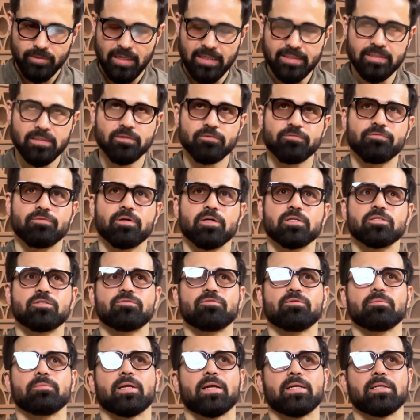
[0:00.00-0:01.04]
I think the first
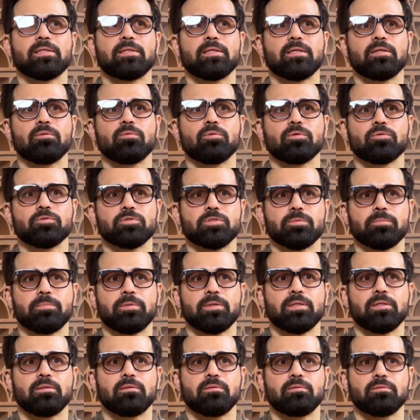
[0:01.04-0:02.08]
film that I did was a
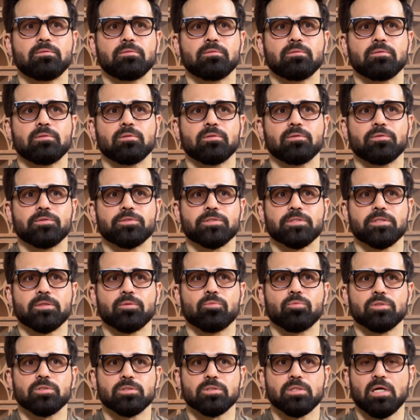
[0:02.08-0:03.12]
bit risky,
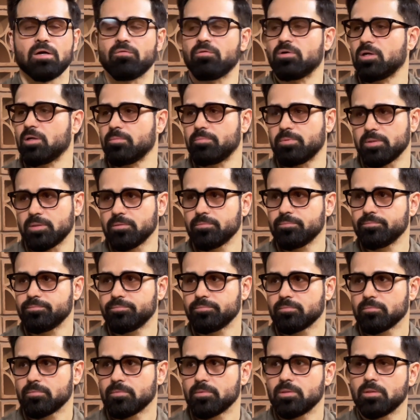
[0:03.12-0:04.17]
was Avarapan.
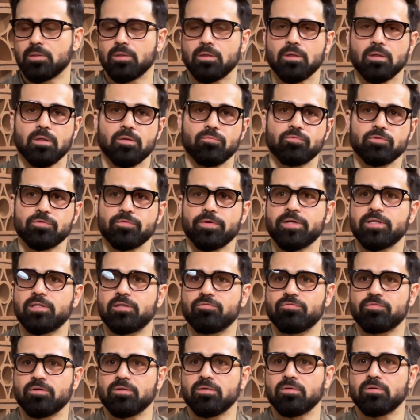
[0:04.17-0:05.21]
It was a very
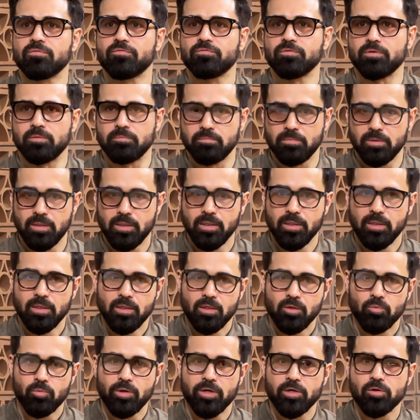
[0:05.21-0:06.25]
different film,
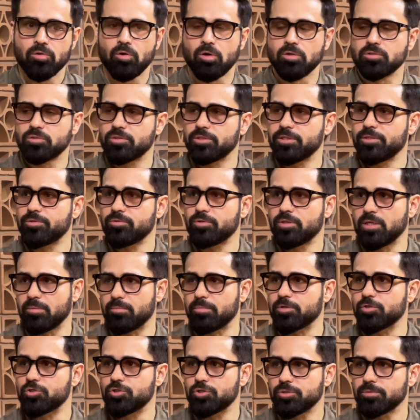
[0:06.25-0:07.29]
quite contrary to the
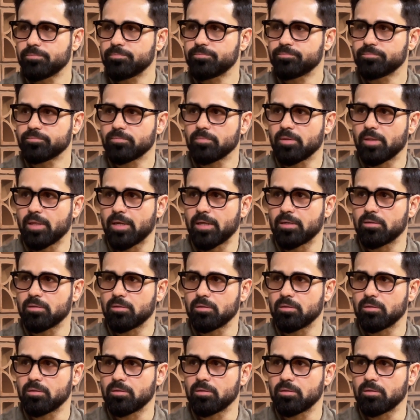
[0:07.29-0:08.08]
image that